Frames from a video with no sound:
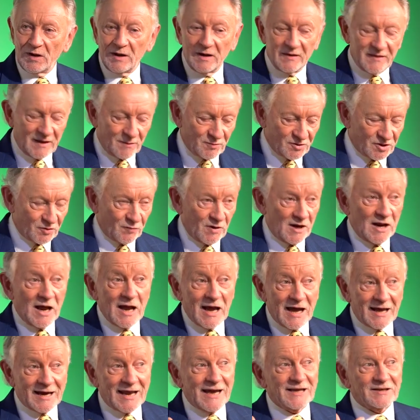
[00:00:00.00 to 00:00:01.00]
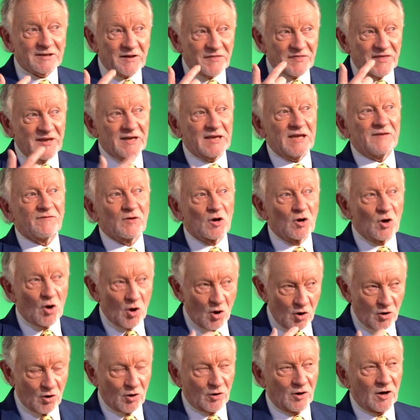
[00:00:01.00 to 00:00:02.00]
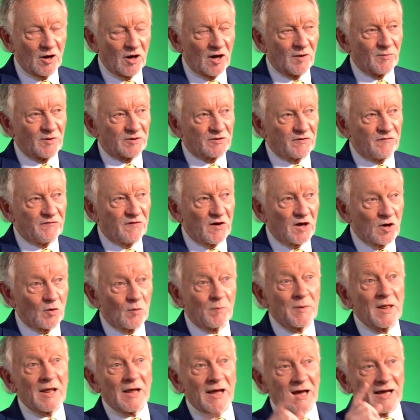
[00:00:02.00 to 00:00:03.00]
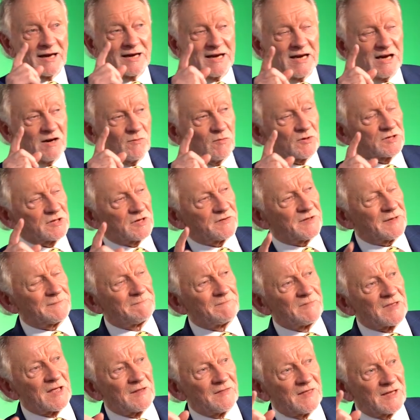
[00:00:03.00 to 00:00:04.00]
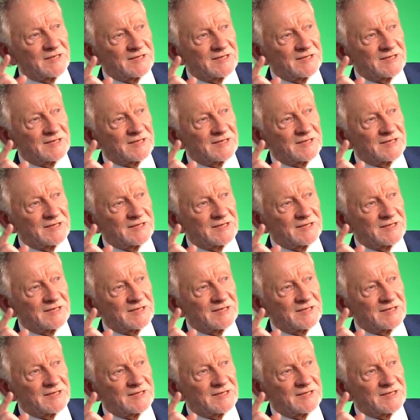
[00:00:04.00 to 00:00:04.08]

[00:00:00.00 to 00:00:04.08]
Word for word: That was a real, and I had to think even longer about the follow up. And here was the thing the